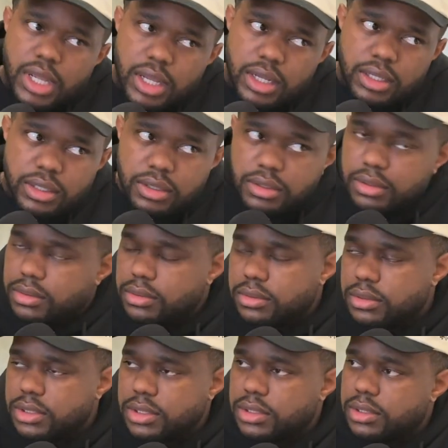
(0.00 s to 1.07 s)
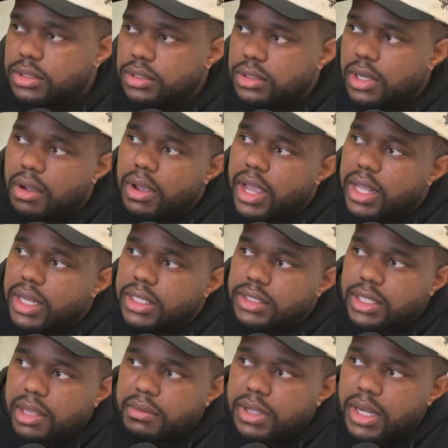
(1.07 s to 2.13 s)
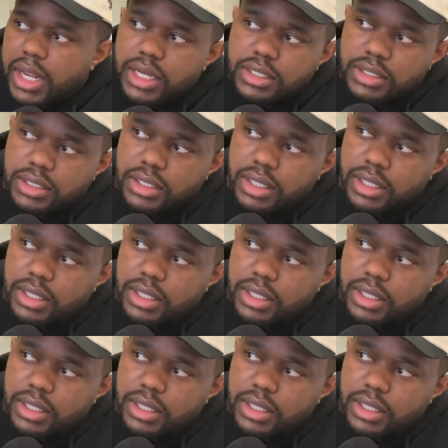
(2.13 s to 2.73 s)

like just don't have that same connection that